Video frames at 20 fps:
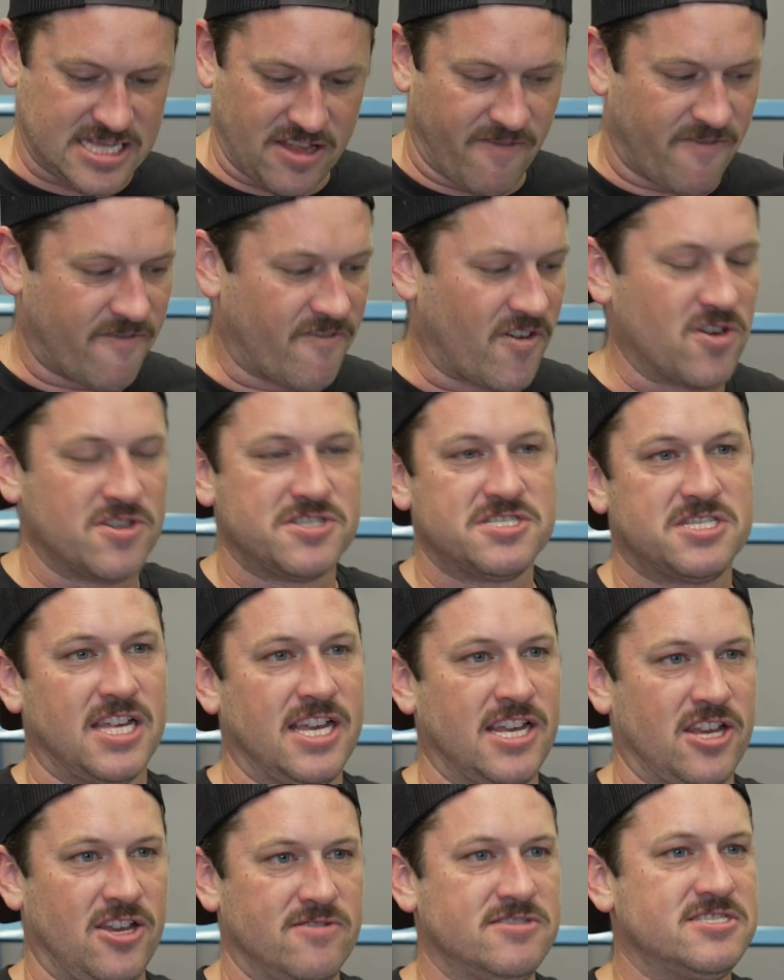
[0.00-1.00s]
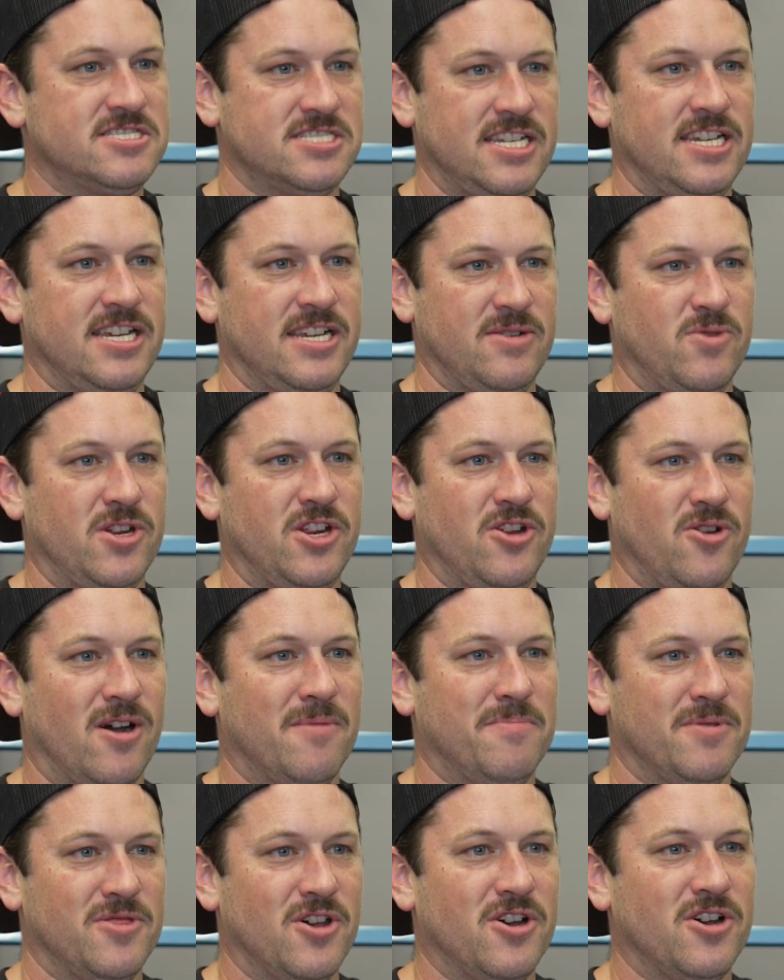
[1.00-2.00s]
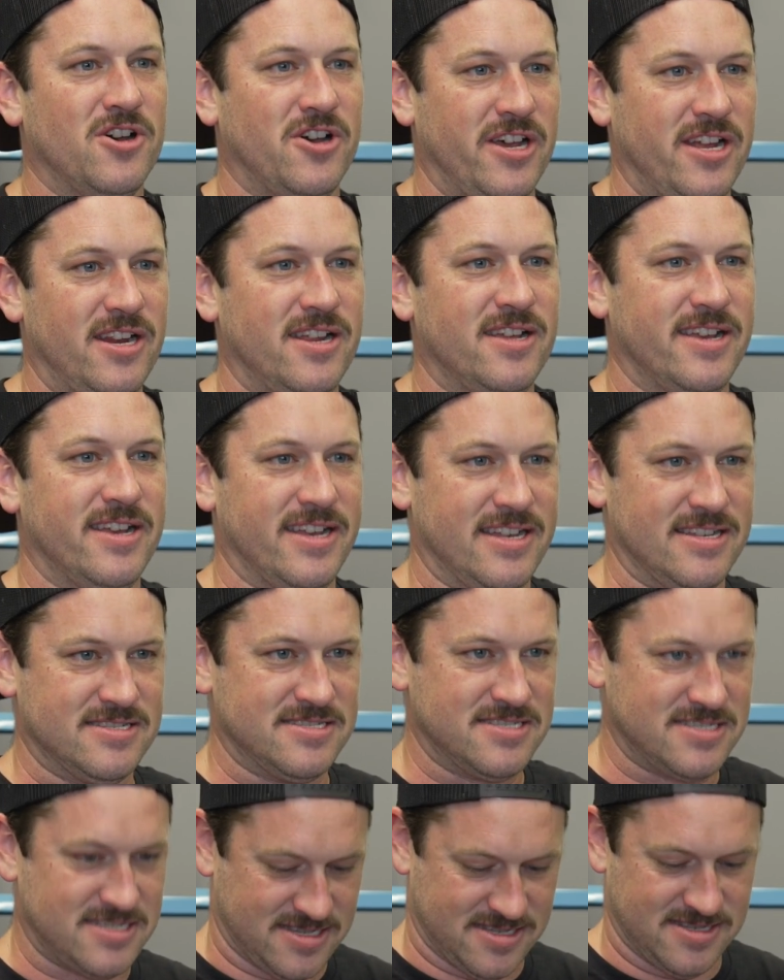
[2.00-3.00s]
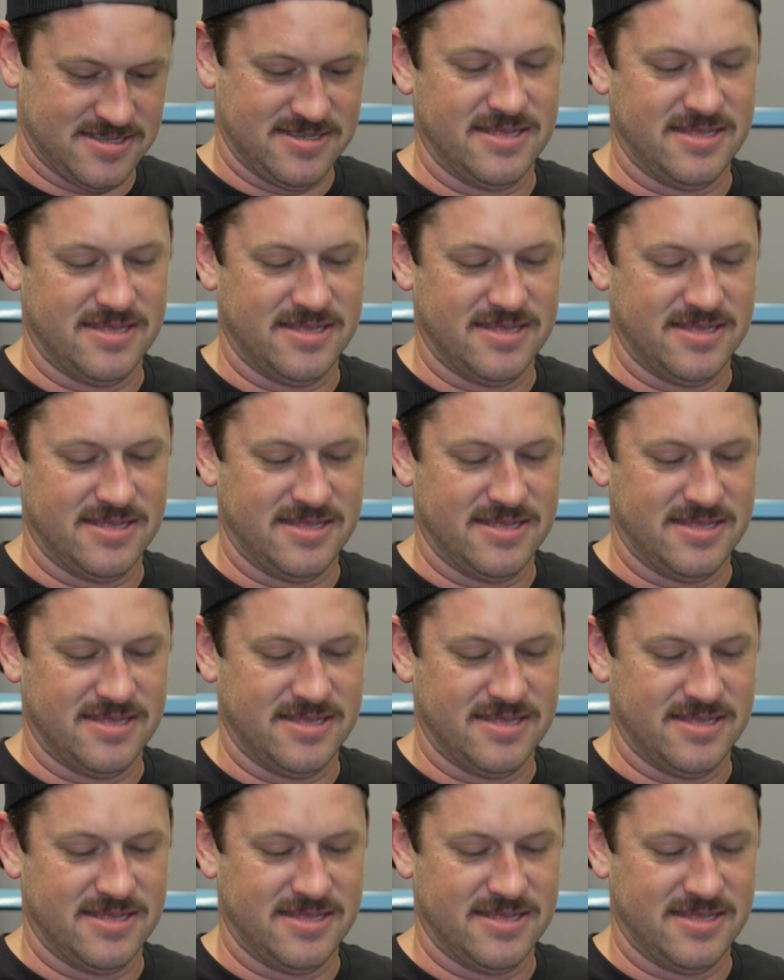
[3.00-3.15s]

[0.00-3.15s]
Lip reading: the first thing you see when you open the hood is